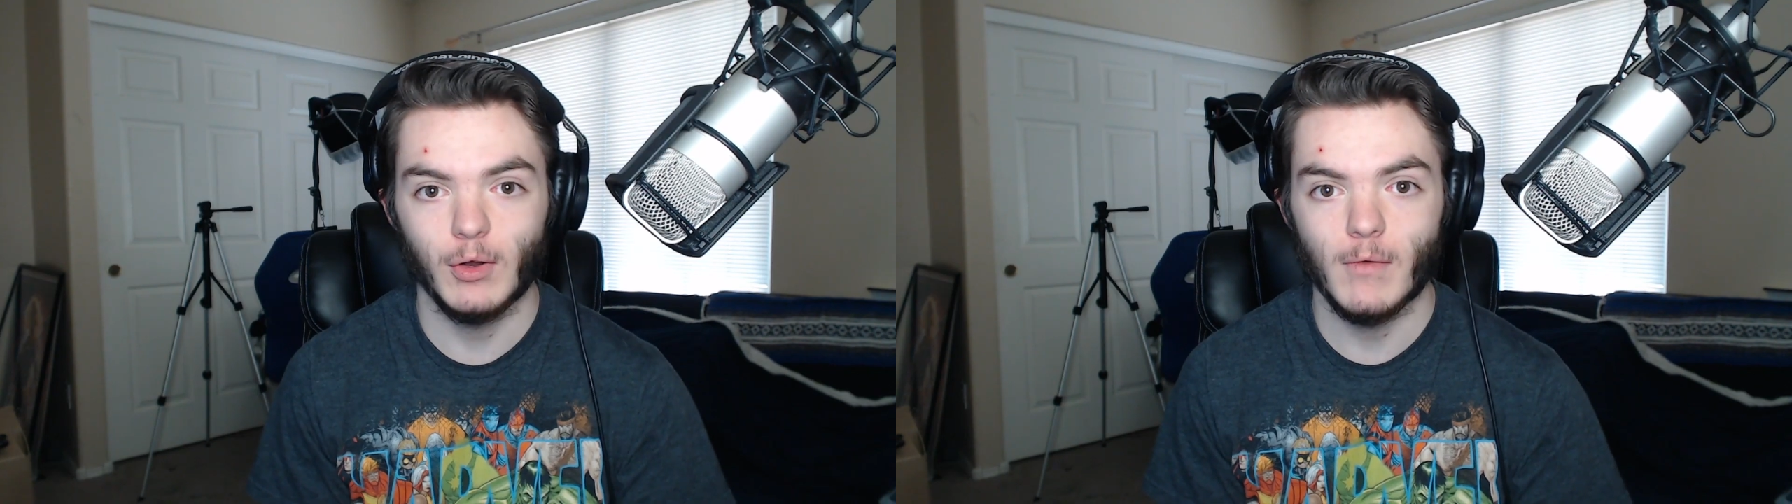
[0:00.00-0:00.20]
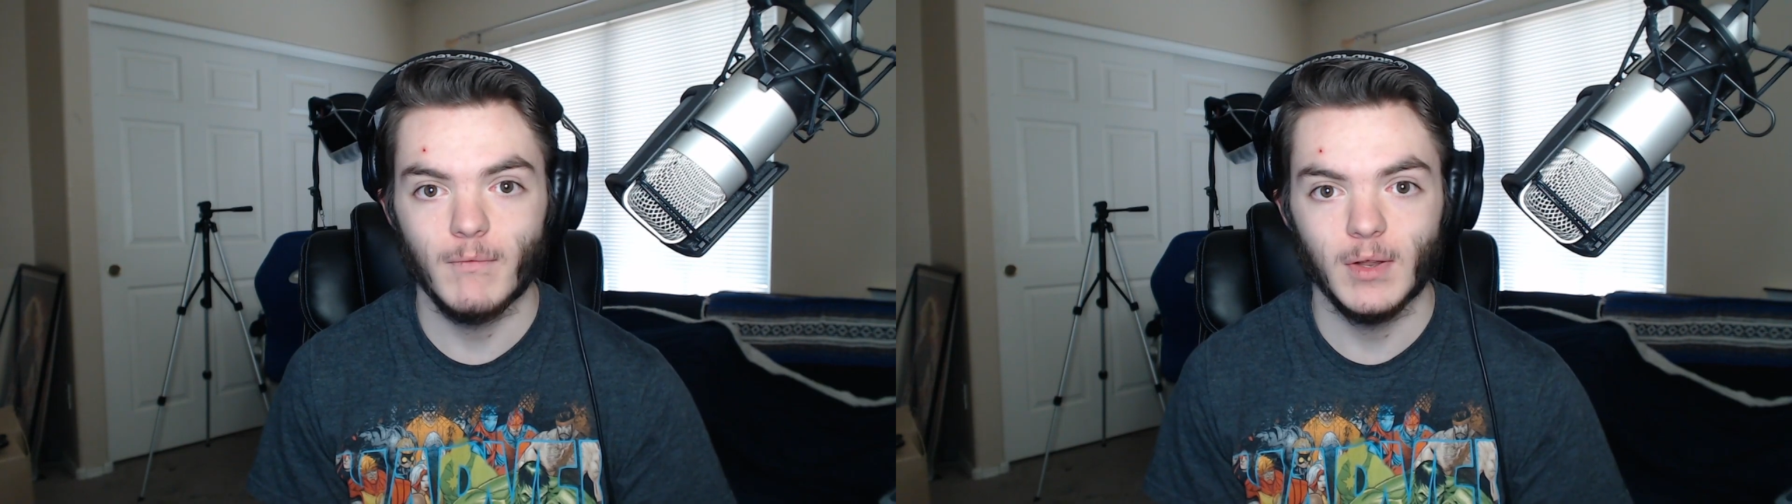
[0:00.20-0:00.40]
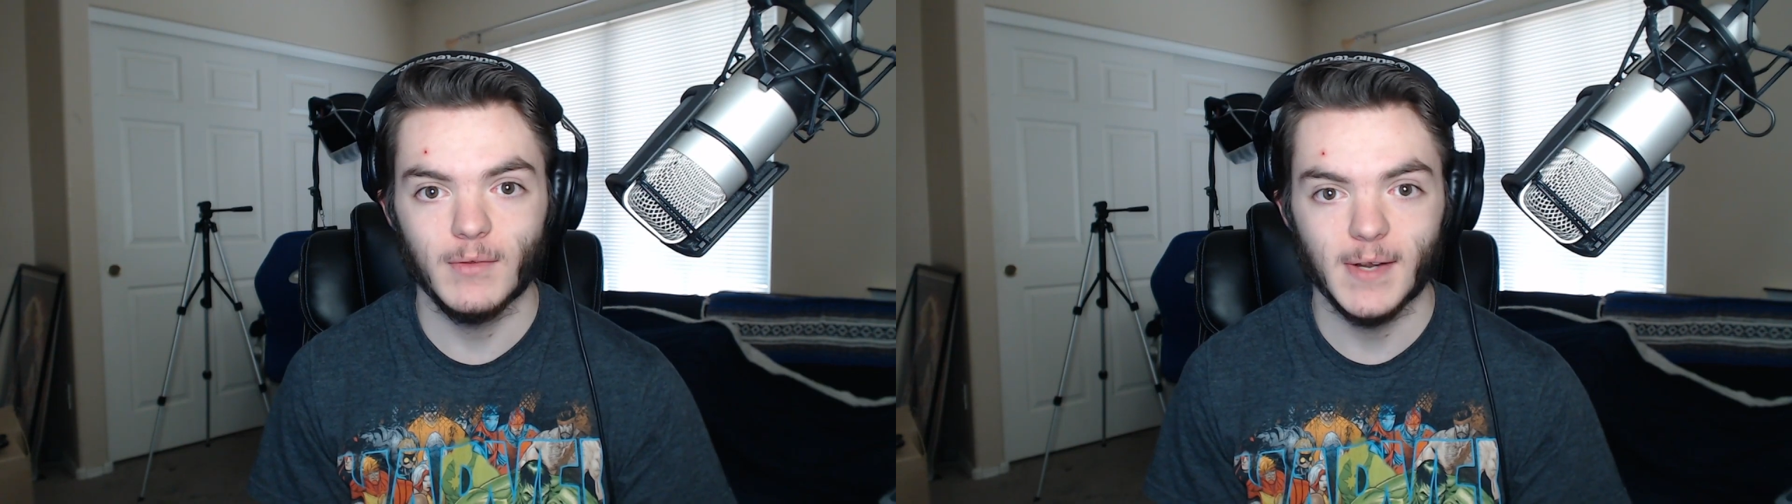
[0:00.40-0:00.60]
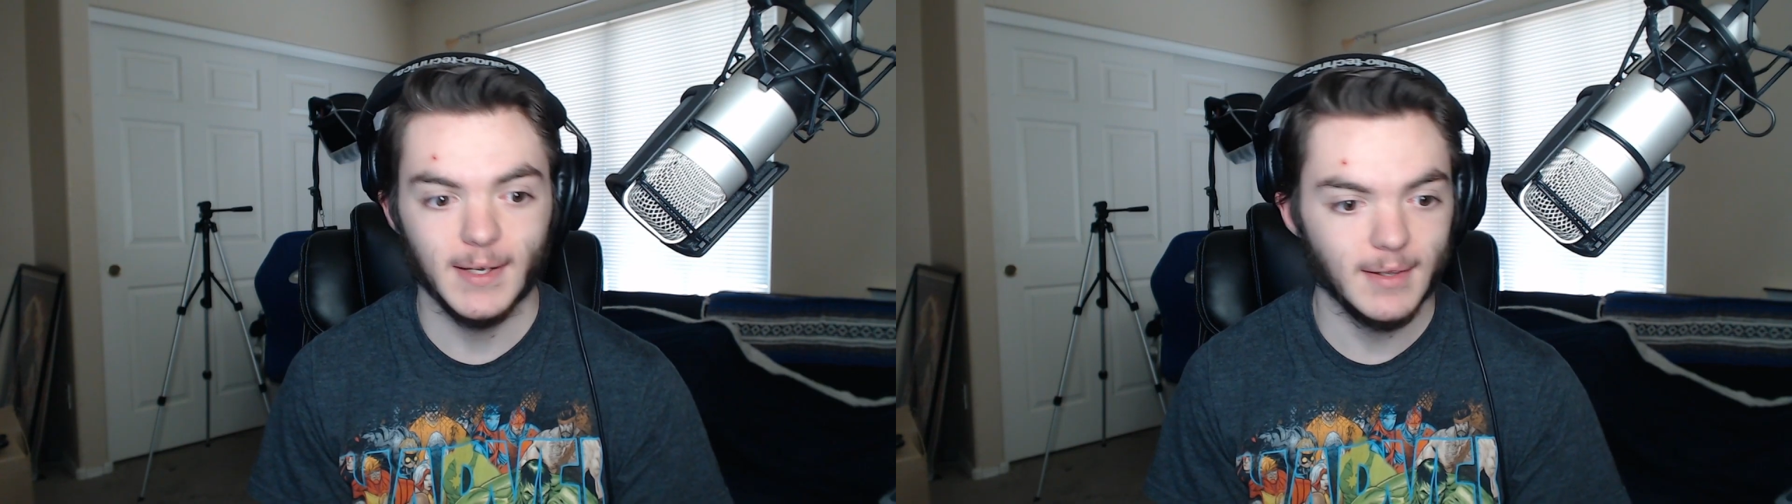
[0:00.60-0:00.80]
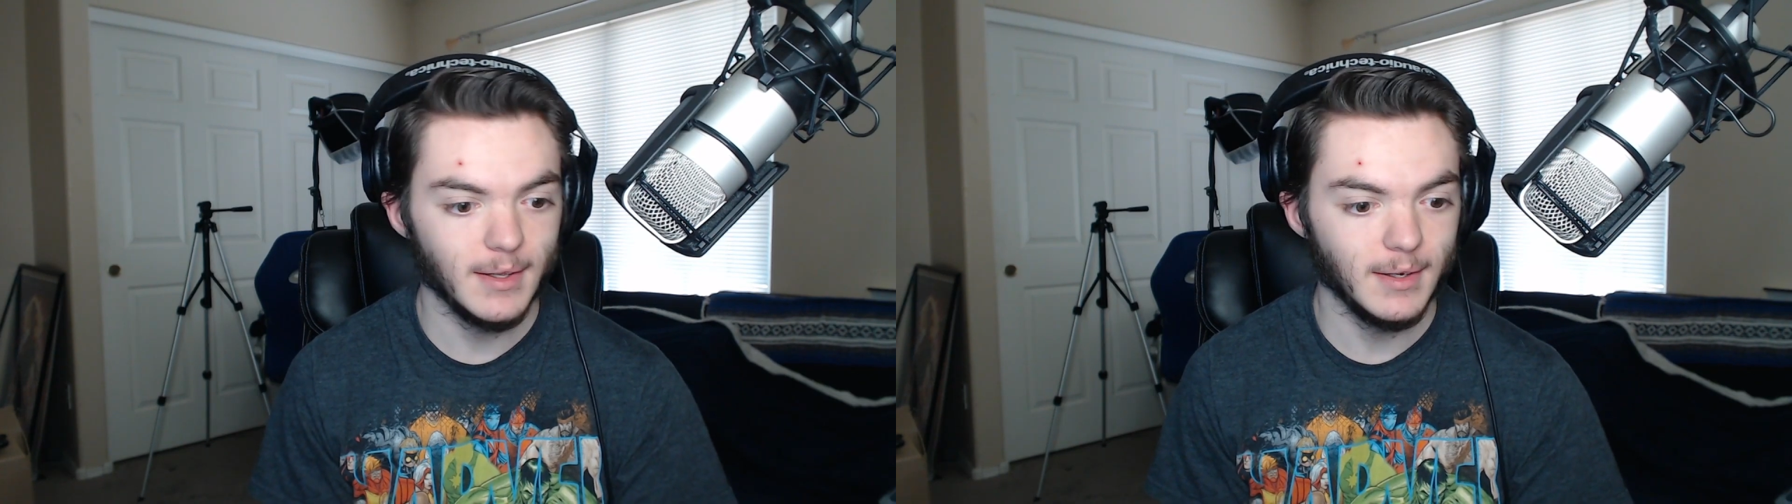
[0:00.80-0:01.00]
Gryph0n video that
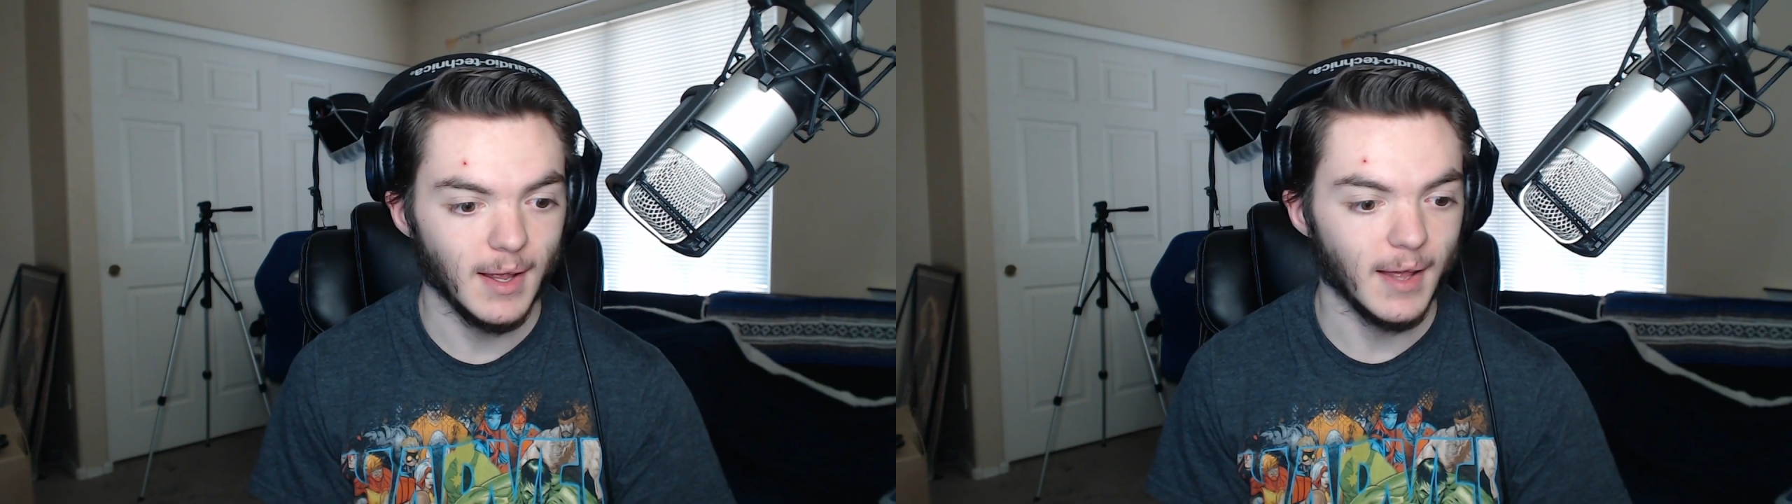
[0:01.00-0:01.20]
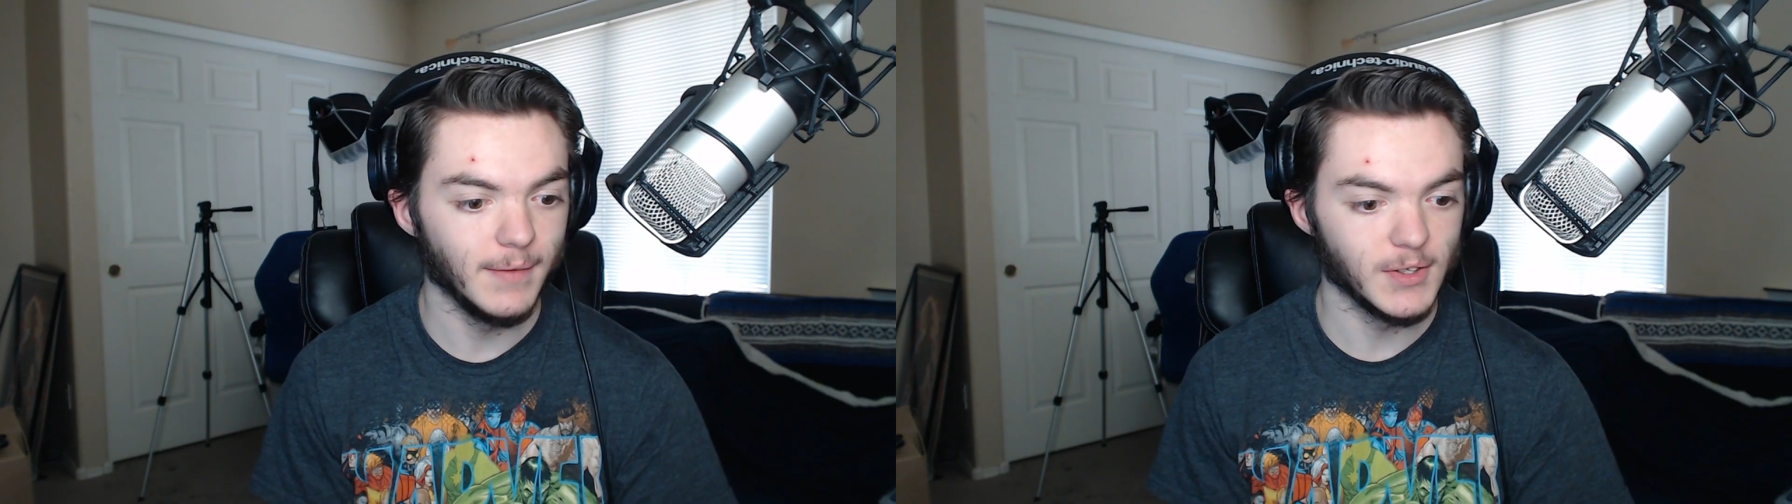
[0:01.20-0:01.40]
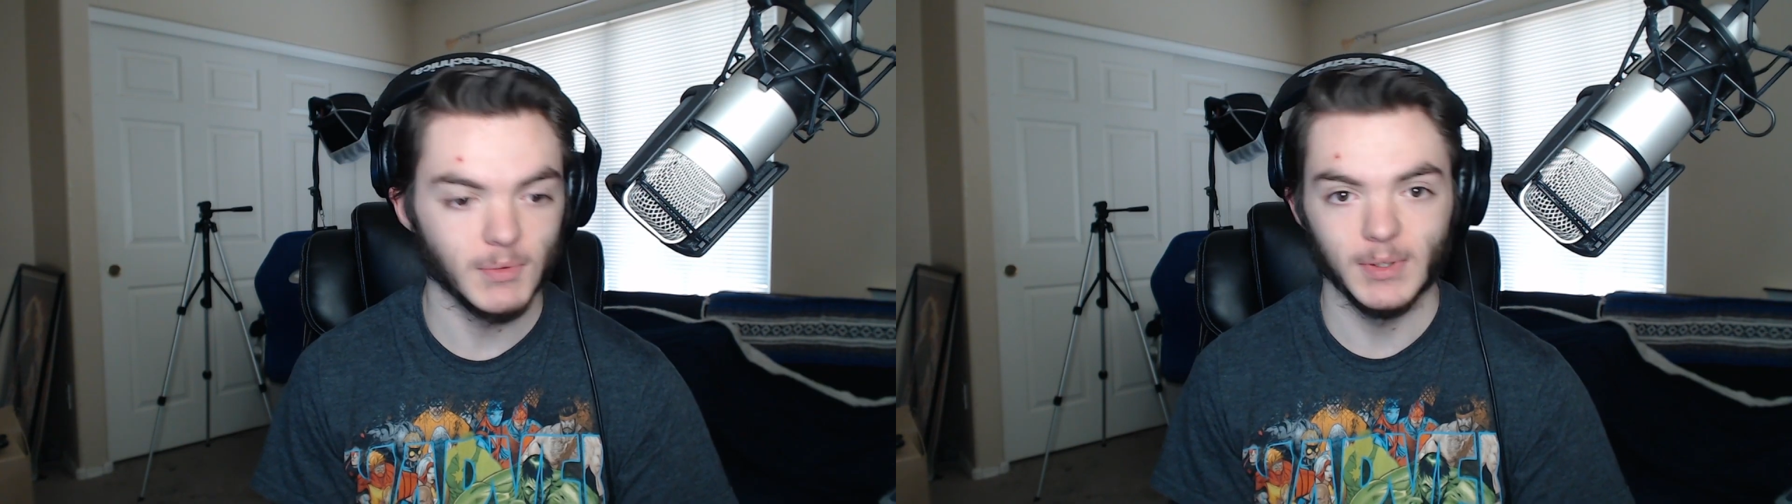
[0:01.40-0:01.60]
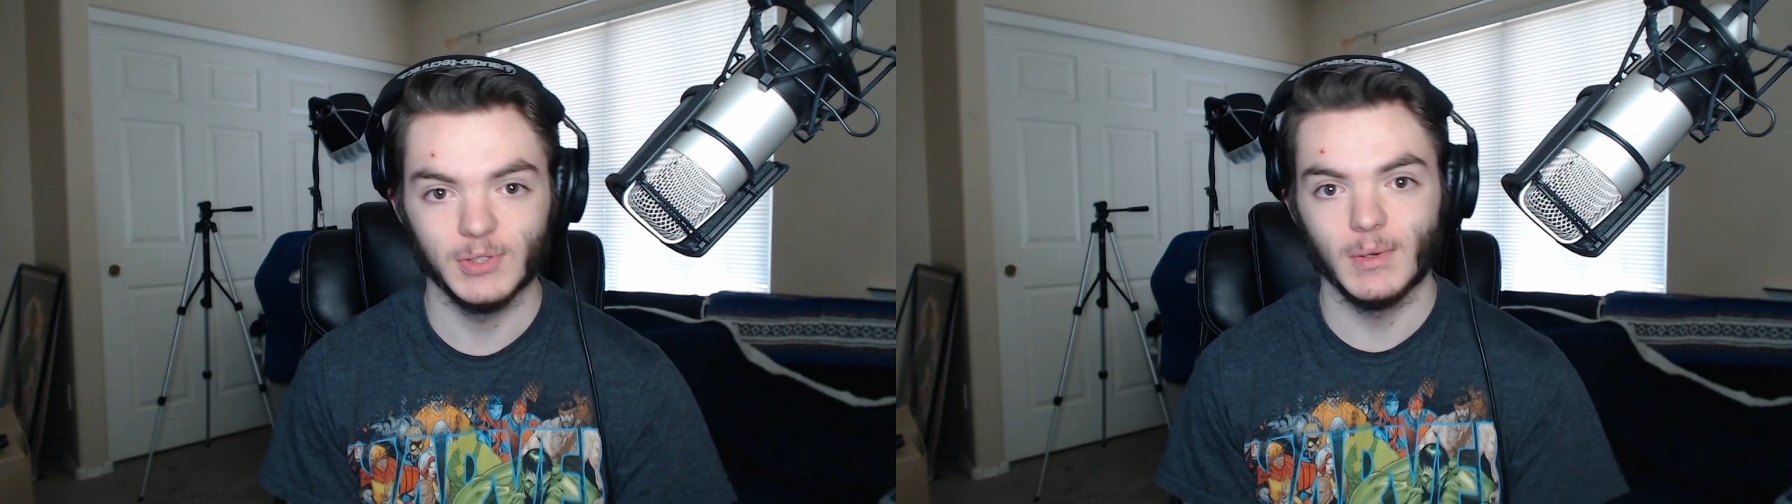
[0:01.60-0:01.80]
I did and this one.